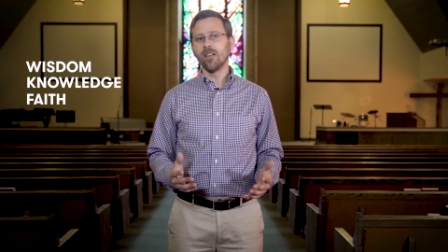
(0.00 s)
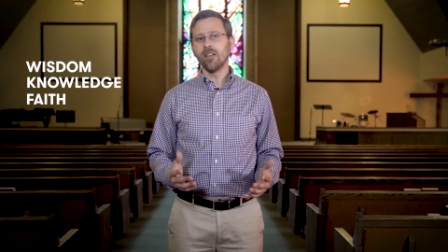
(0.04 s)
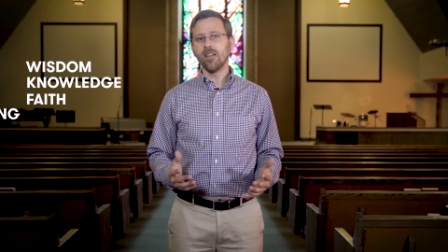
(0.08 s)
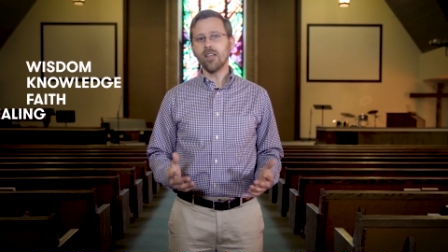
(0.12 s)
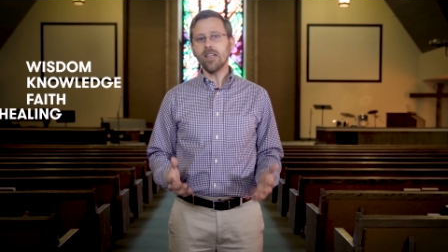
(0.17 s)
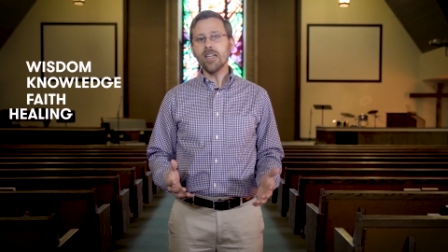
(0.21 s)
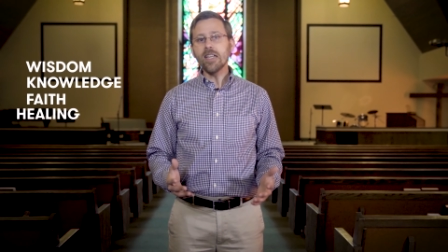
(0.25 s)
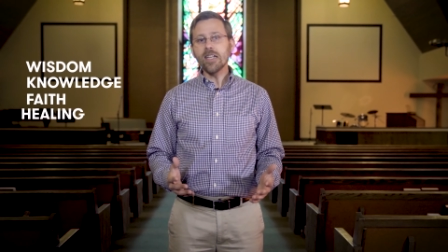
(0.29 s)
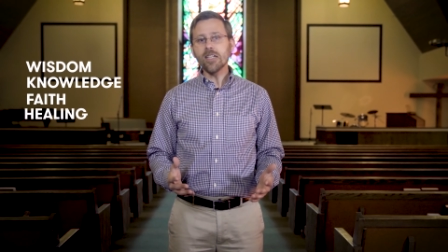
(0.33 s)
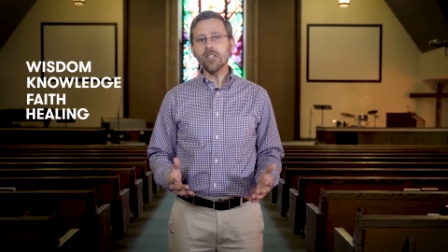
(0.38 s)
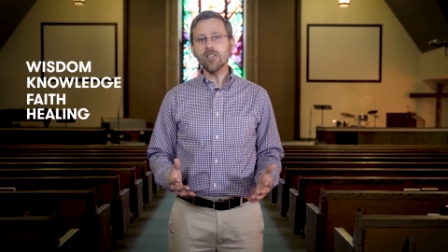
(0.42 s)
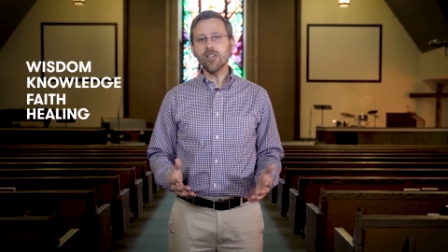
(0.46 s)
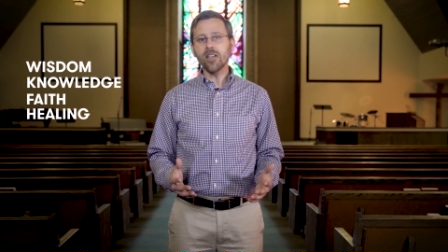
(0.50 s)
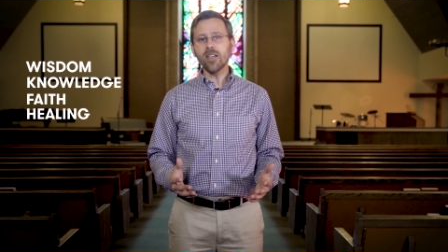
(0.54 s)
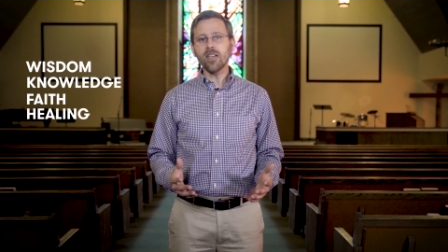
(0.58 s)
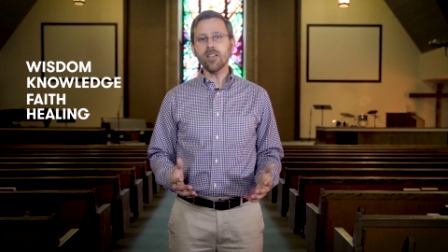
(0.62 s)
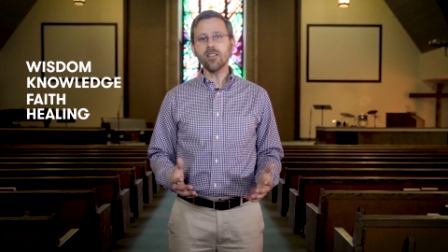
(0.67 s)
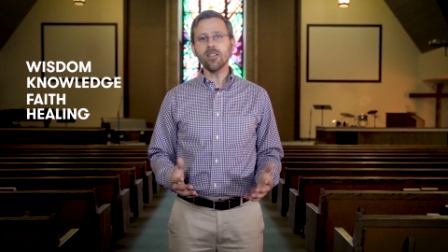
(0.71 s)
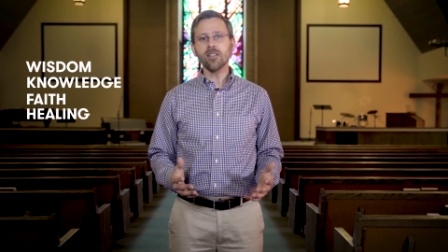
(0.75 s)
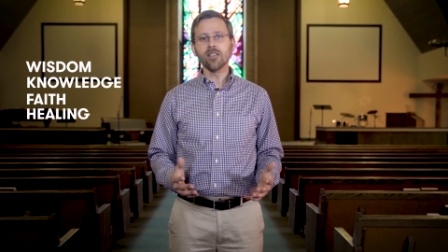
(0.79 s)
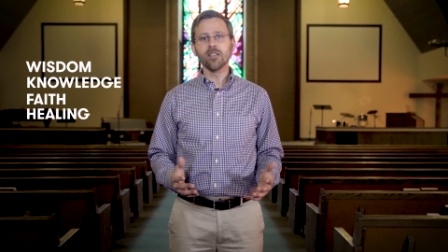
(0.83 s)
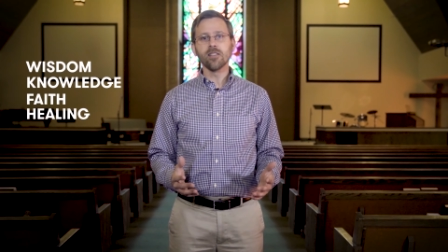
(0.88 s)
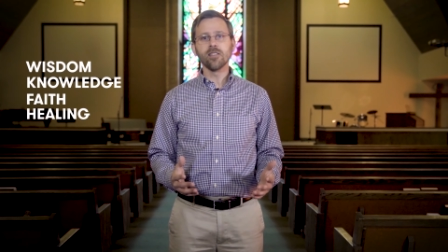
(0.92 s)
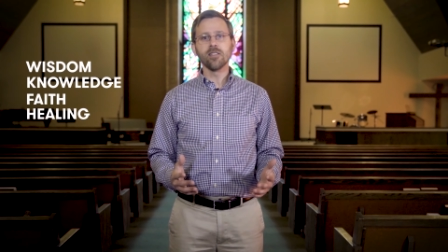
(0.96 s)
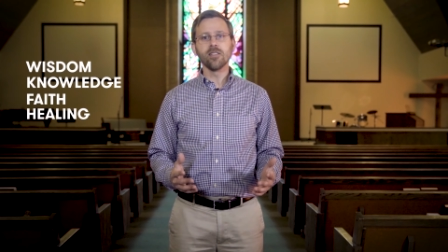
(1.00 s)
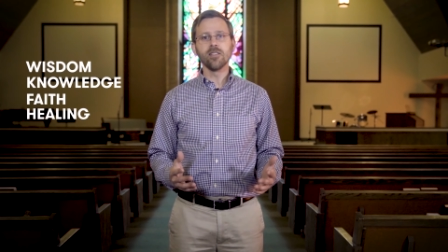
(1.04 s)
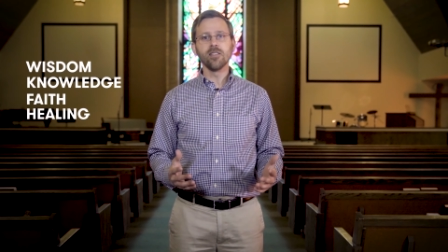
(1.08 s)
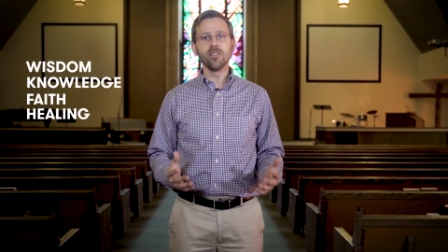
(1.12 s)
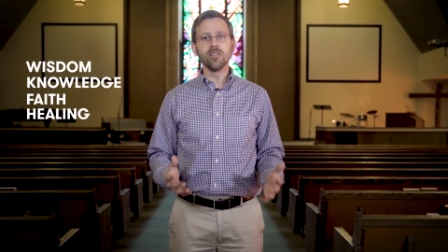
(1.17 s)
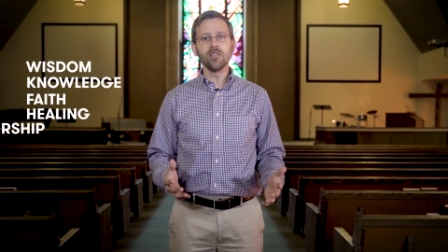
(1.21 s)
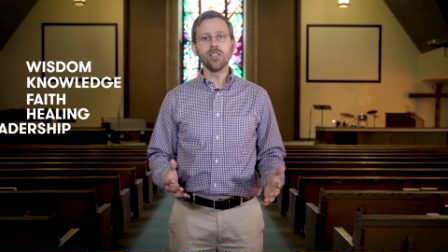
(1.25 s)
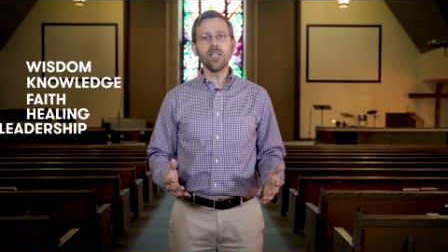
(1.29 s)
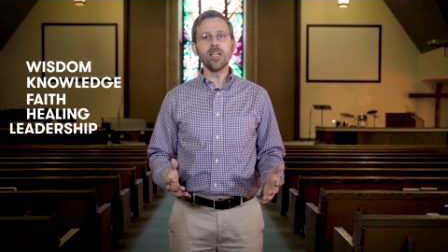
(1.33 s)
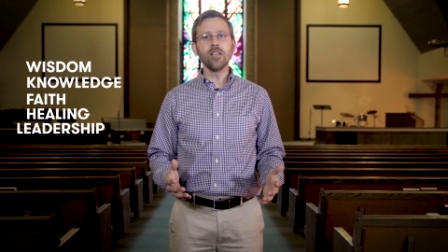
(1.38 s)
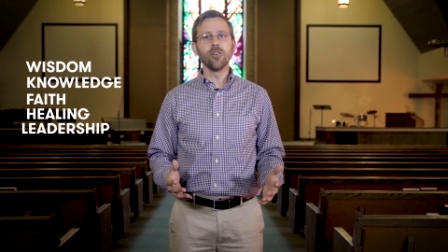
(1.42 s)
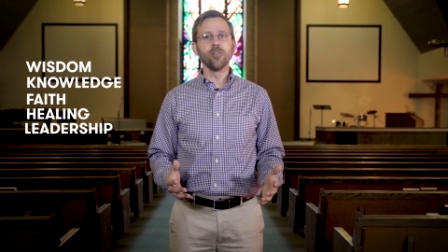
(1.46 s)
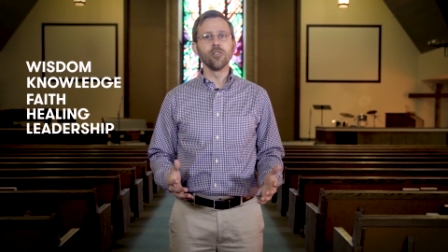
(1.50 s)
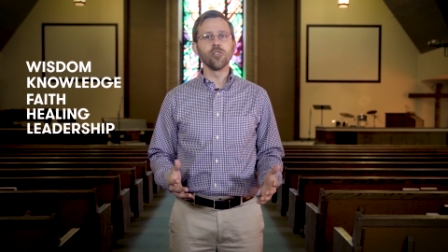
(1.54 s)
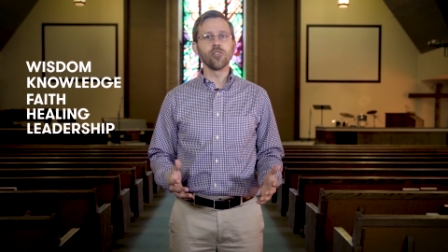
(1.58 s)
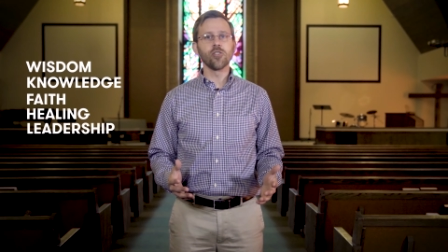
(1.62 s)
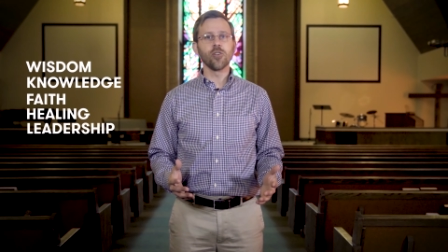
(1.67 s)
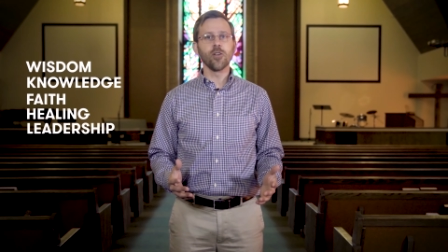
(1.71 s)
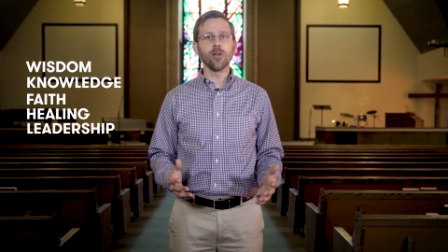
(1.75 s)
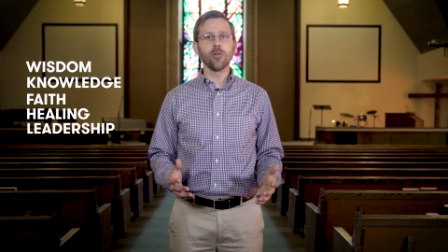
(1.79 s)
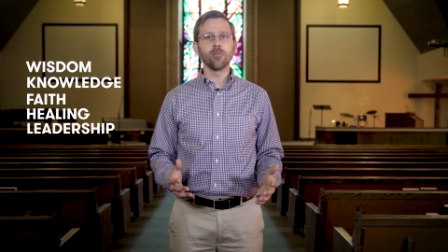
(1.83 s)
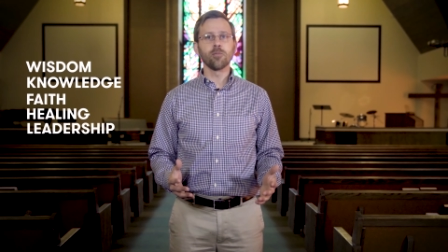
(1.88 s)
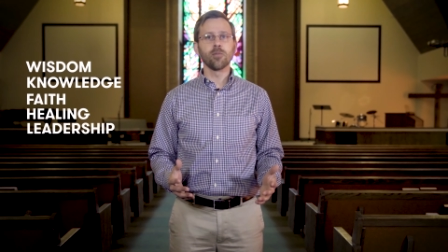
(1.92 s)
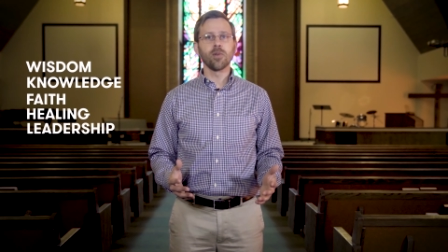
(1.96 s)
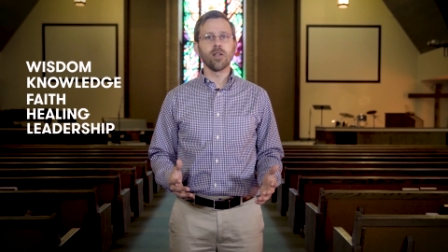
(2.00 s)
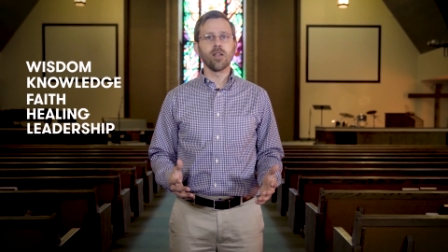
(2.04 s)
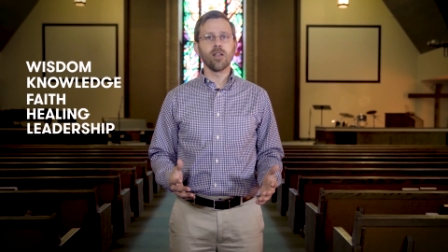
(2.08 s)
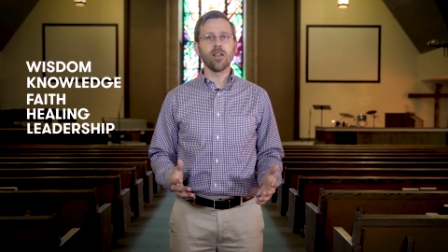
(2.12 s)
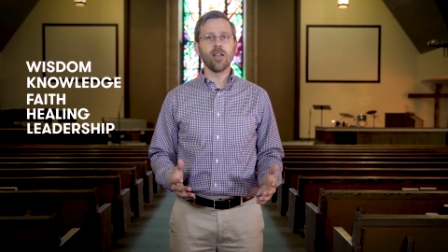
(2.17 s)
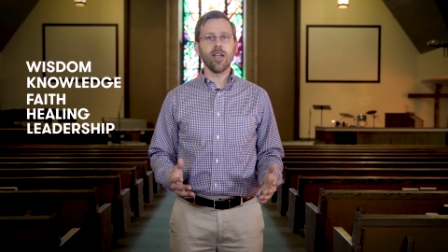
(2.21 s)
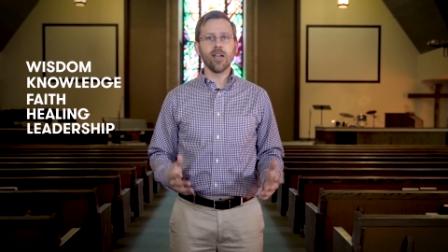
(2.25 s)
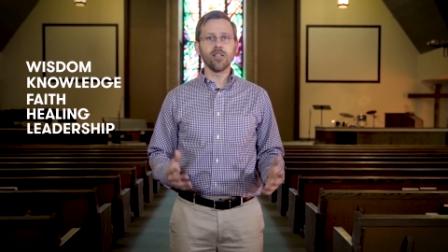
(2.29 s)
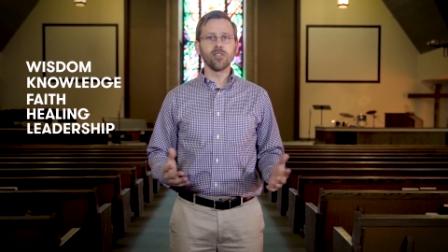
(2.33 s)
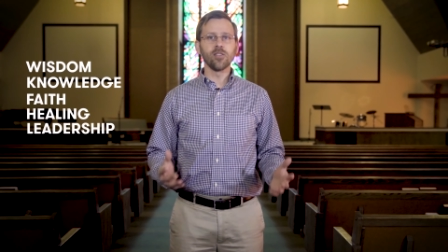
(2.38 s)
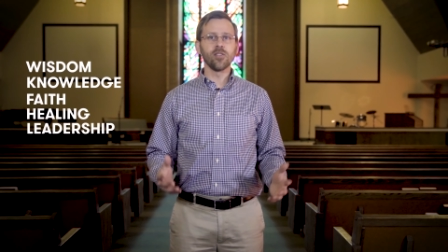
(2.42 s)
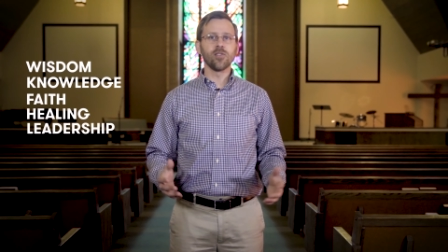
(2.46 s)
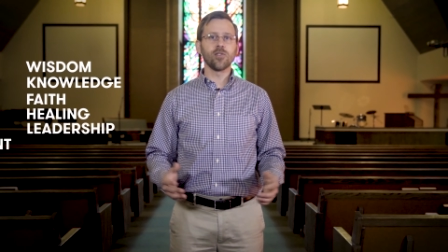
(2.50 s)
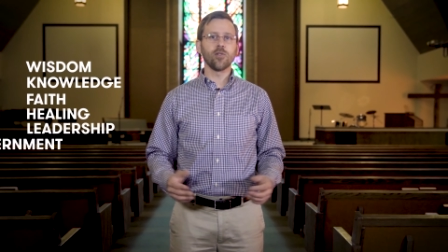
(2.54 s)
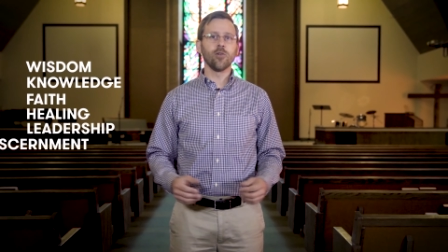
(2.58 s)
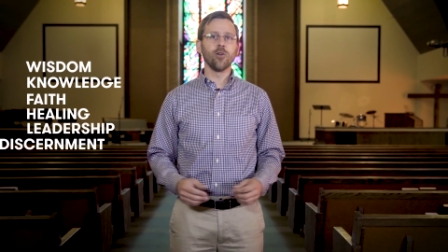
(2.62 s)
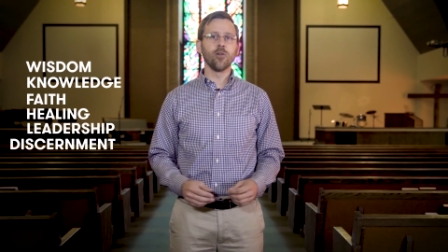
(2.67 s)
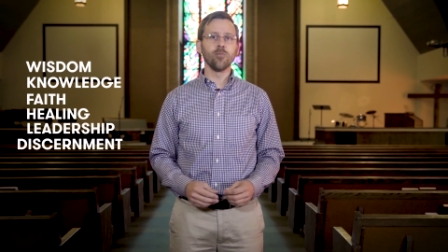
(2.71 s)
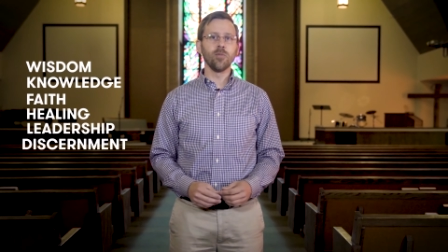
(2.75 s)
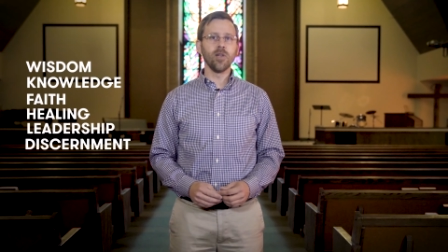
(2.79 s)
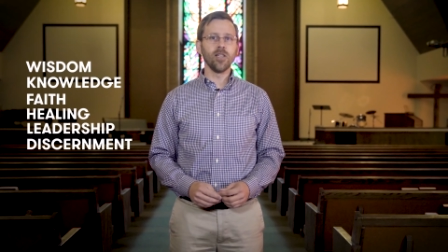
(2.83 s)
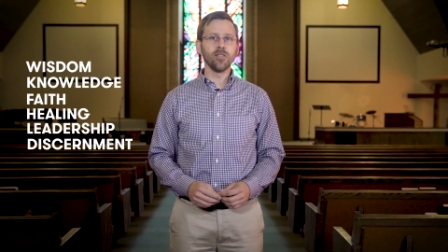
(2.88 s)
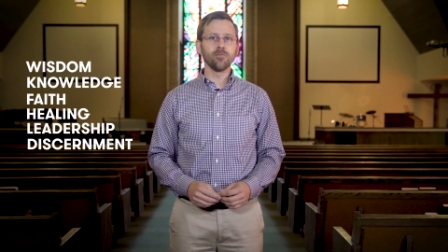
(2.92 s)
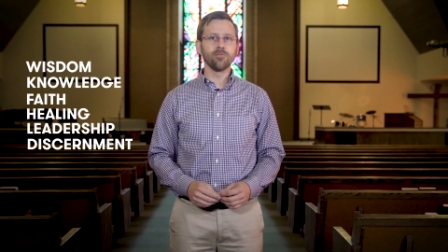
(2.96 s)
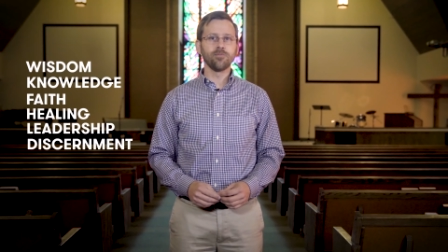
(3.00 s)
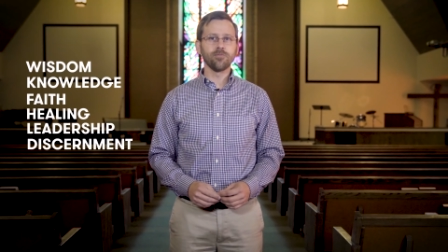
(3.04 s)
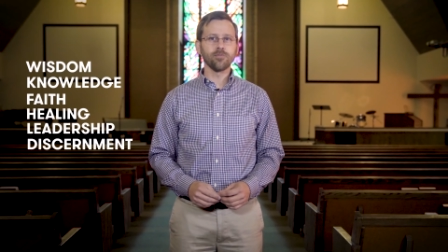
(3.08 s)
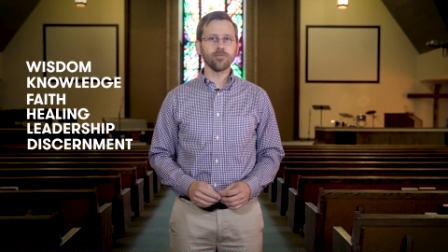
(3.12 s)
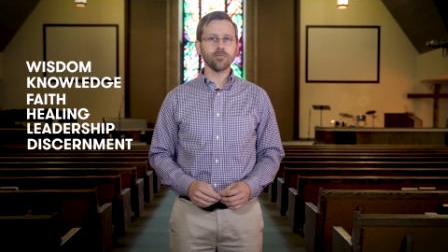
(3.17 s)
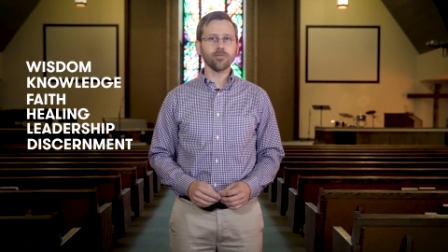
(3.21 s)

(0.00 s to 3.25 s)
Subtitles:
healing, leadership, and discernment.